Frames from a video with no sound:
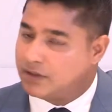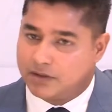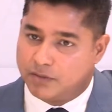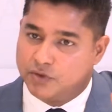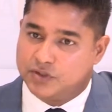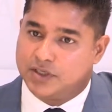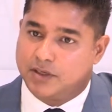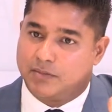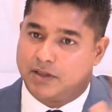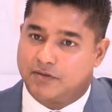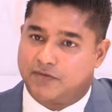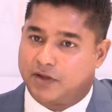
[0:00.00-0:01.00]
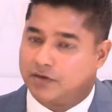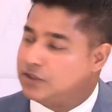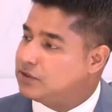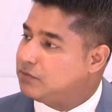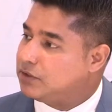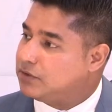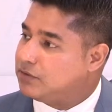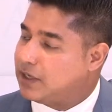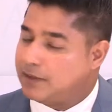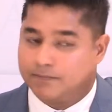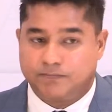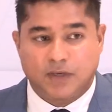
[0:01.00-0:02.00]
The museum and the foundation will do
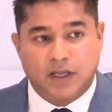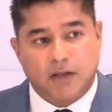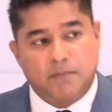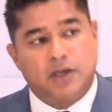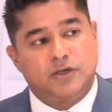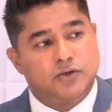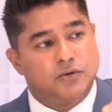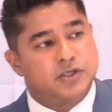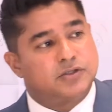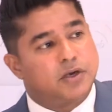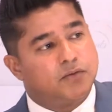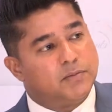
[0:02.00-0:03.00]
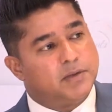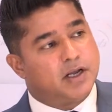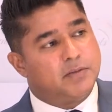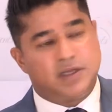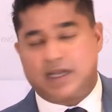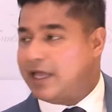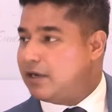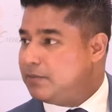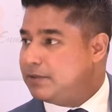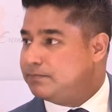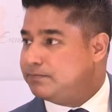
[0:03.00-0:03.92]
that. By doing so, we'll become the Academy.